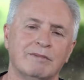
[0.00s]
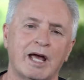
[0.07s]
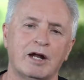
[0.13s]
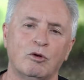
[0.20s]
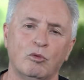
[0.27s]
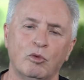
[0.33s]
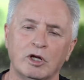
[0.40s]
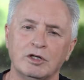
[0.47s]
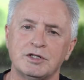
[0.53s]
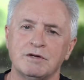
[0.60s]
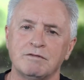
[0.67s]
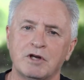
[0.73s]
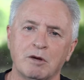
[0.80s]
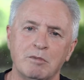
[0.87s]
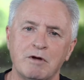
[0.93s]
I had a
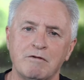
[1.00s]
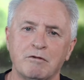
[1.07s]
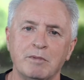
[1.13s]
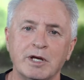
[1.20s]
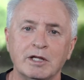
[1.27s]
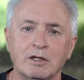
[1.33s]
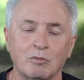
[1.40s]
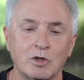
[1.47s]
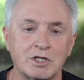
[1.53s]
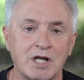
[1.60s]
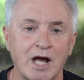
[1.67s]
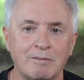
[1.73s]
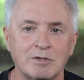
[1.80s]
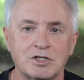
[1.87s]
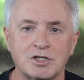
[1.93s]
relative come in from England one
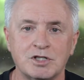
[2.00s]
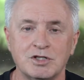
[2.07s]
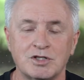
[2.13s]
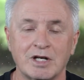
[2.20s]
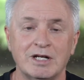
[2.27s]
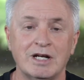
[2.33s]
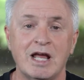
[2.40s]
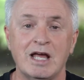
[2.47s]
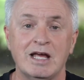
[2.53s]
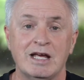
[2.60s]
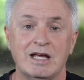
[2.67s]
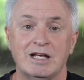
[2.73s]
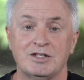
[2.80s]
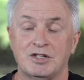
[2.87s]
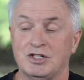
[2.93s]
time and she said,
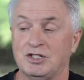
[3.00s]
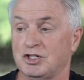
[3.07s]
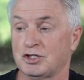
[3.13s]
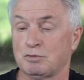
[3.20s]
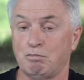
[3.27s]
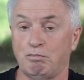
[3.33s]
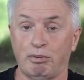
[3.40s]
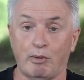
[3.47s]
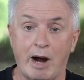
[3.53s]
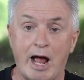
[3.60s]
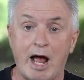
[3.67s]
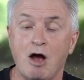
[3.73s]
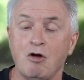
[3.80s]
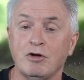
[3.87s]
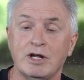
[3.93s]
is it just
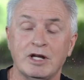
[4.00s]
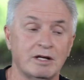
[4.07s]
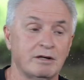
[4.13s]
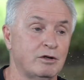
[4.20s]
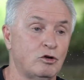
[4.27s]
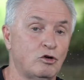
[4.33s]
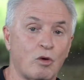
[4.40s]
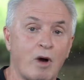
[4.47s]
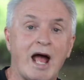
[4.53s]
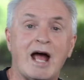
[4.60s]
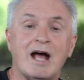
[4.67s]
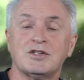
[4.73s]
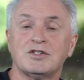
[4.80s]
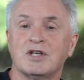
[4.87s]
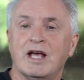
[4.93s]
brown
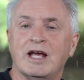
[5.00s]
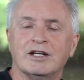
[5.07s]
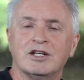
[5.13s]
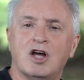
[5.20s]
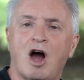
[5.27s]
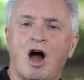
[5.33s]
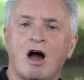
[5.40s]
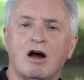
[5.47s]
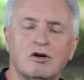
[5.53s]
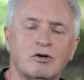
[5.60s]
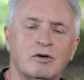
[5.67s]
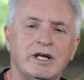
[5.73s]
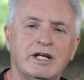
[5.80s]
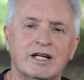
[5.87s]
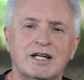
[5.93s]
grass and
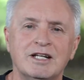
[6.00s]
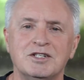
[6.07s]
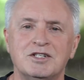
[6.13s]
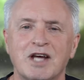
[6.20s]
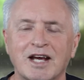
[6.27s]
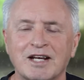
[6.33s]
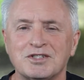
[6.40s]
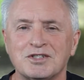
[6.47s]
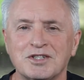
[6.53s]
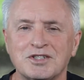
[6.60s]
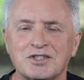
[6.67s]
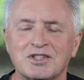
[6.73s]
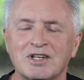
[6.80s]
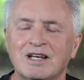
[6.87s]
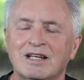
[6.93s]
concrete in
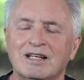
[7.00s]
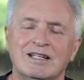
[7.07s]
Texas?